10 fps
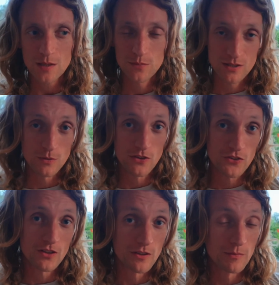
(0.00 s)
but it will
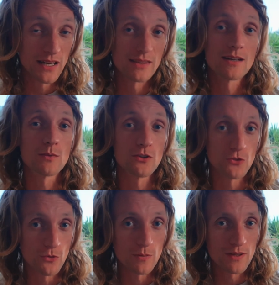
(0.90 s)
still demand that we
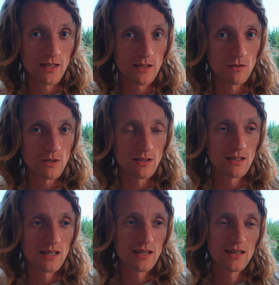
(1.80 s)
do apply our will,
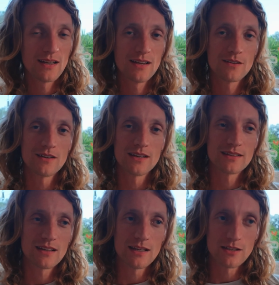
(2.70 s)

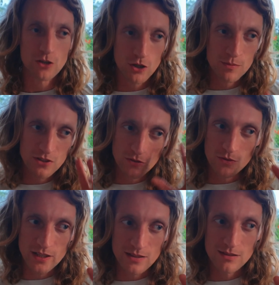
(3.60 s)
right, and come into
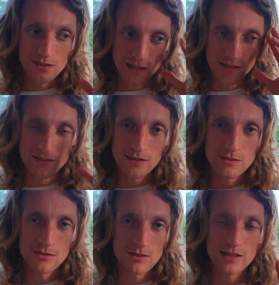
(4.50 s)
greater
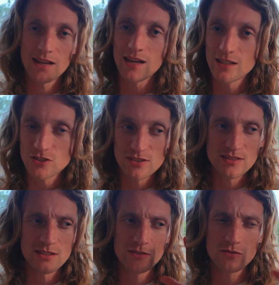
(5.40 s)
idea of
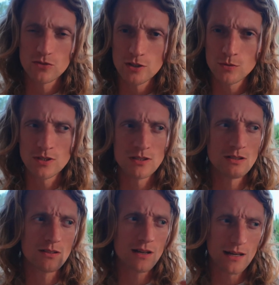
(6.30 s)
agency, free
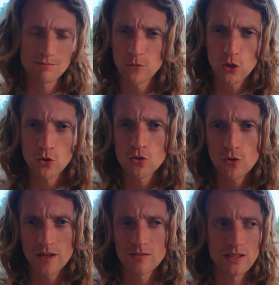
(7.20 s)
will,
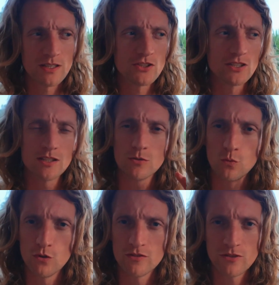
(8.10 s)
co-creative energy
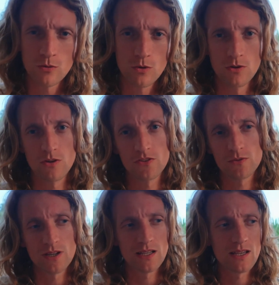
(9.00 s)
with the world,
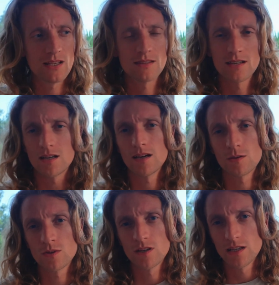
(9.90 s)
right? That
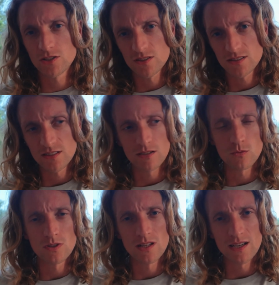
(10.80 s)
our agency and
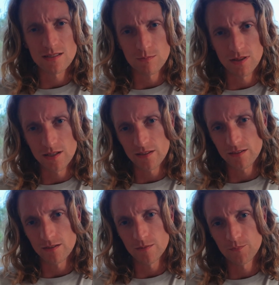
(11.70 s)
will has a place
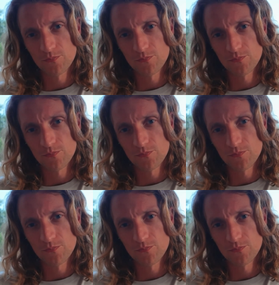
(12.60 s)
here.